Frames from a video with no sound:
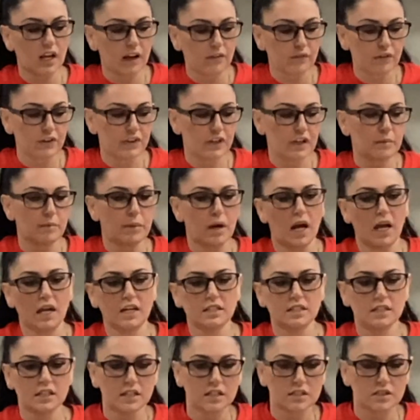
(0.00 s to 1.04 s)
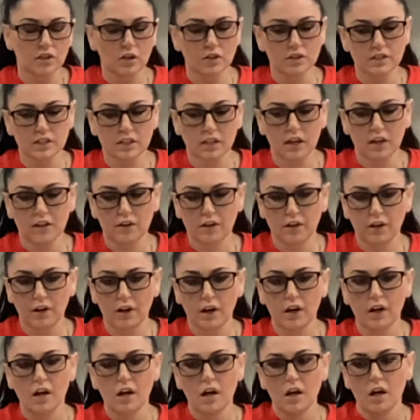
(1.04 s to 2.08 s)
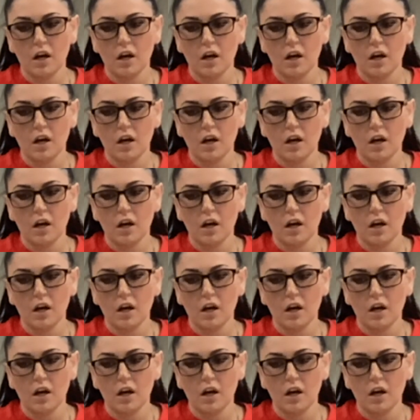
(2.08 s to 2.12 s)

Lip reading: everything, my ideas all together